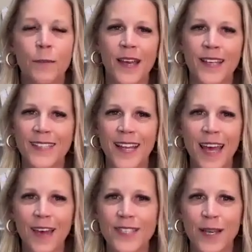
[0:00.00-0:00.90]
because
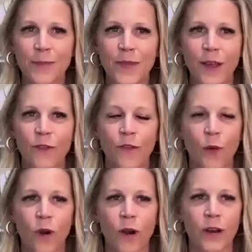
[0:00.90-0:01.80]
they have something
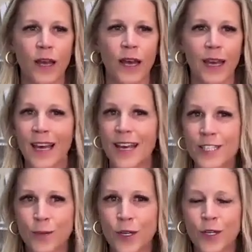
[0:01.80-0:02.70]
for
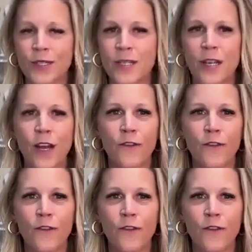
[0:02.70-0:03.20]
customers,